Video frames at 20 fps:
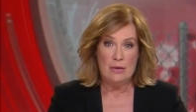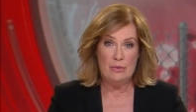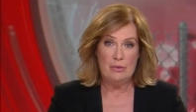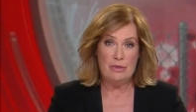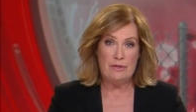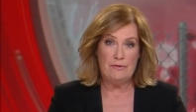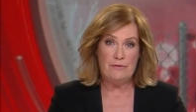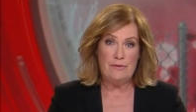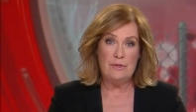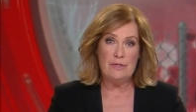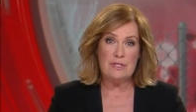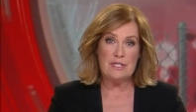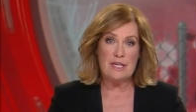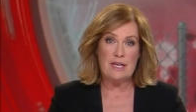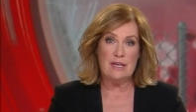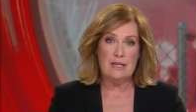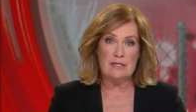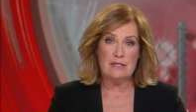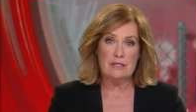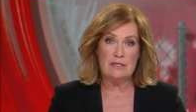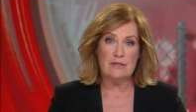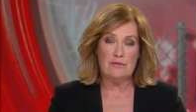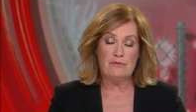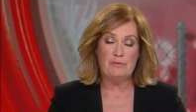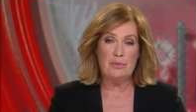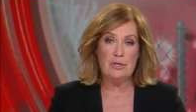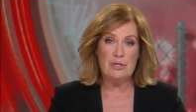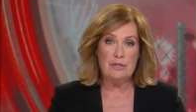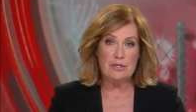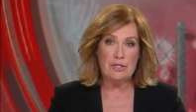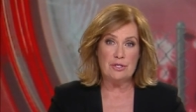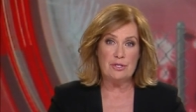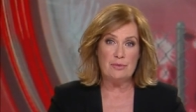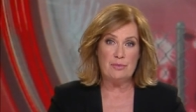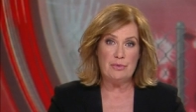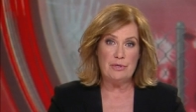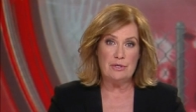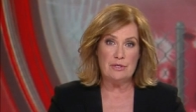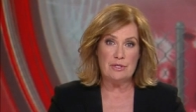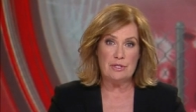with the first cases of person to
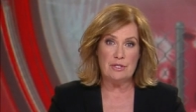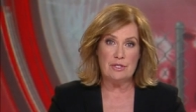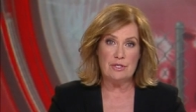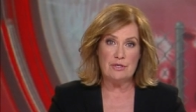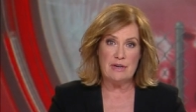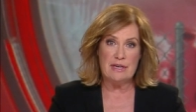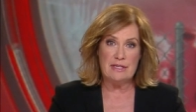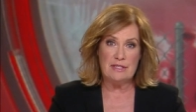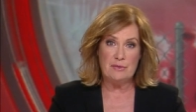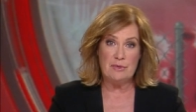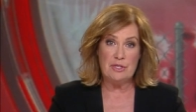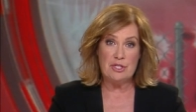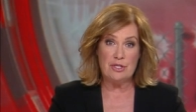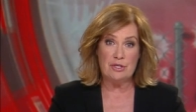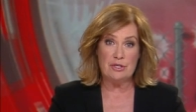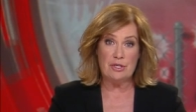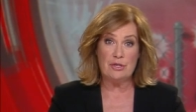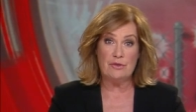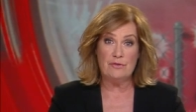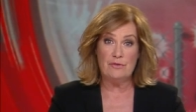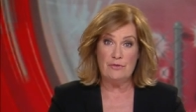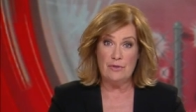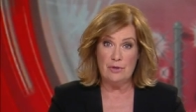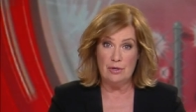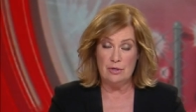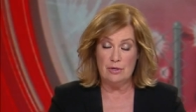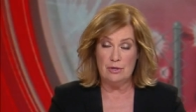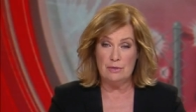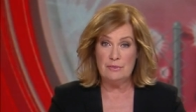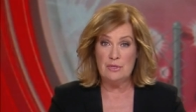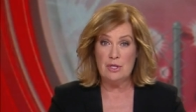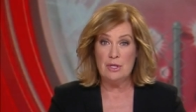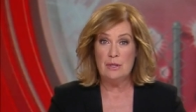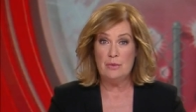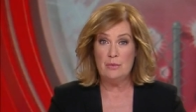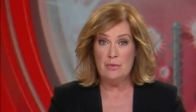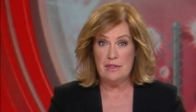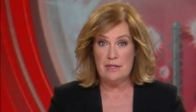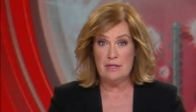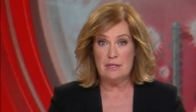person transmission confirmed
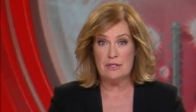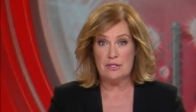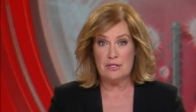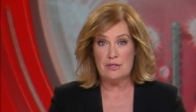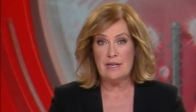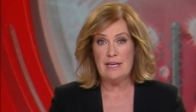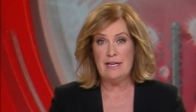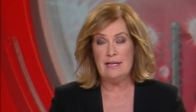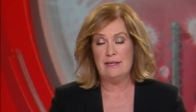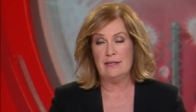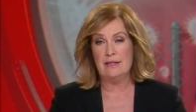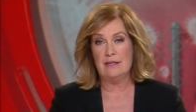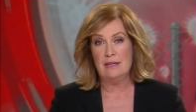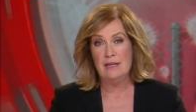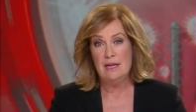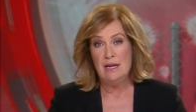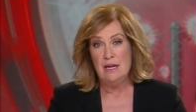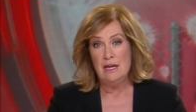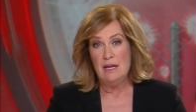within Australia.